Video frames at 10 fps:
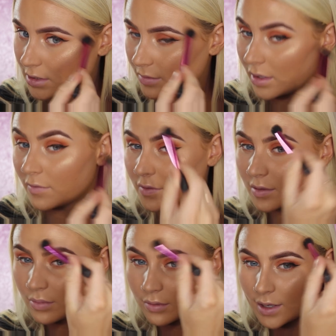just above
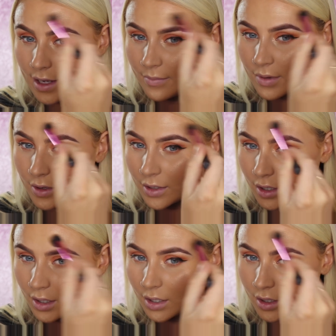the brow
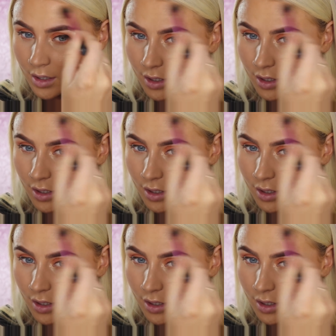bone.